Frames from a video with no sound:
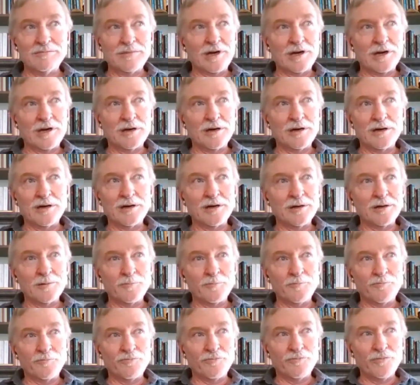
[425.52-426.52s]
uh,
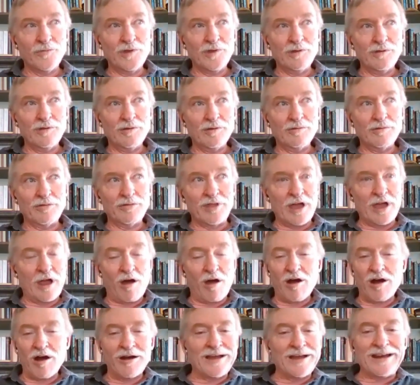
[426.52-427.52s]
they
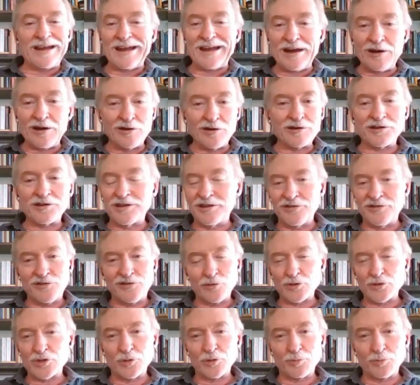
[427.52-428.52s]
are inherently
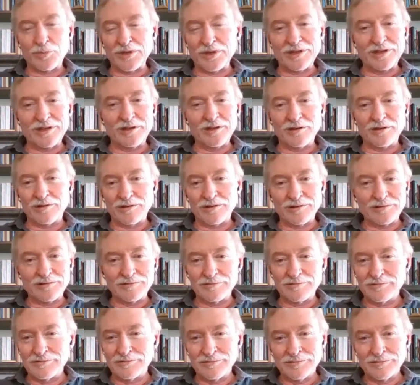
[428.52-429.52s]
social, political.
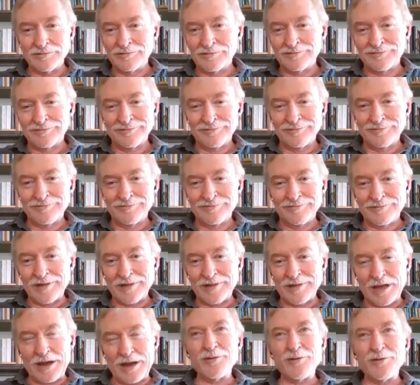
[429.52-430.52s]

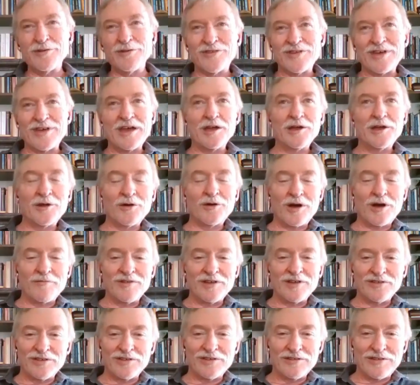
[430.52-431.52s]
And I would say, you know,
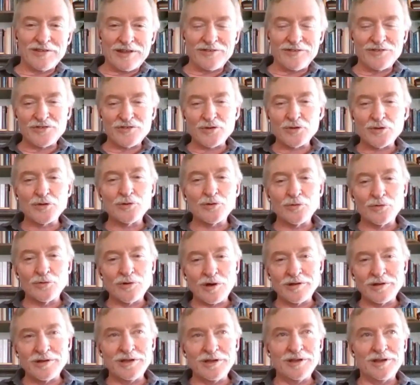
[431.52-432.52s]
obviously that's true
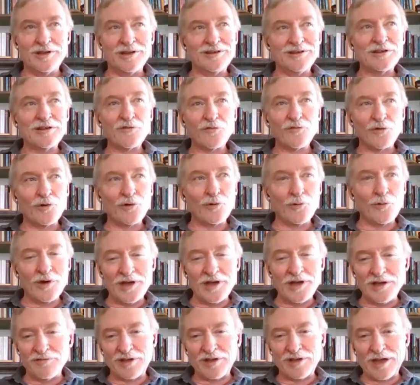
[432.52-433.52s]
in a different
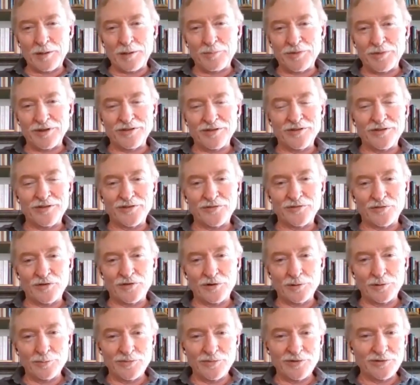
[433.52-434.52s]
way of capitalist
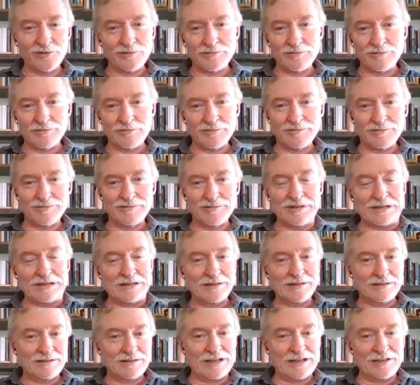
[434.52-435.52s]
firms.
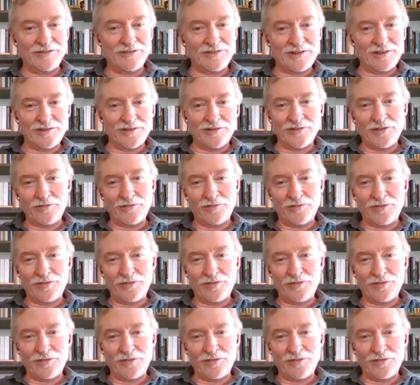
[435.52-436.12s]
It's just that